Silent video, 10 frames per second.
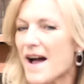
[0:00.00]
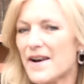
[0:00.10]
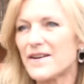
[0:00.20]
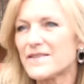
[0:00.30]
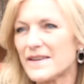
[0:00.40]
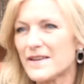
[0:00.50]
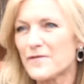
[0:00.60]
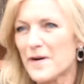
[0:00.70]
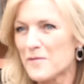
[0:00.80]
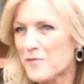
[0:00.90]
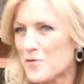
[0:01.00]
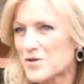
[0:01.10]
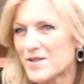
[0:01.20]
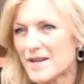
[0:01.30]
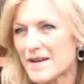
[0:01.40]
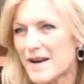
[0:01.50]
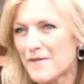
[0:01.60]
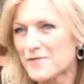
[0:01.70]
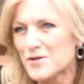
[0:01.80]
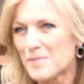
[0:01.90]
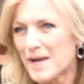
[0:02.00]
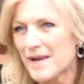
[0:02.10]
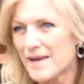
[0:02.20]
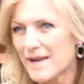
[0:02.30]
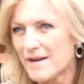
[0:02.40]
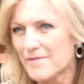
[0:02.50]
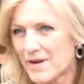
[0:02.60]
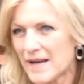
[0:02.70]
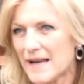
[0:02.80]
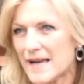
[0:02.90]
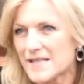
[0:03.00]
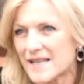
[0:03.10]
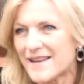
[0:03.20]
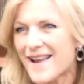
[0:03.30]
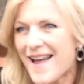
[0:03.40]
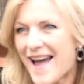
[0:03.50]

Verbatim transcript: and I think if I'm fortunate enough to be re-elected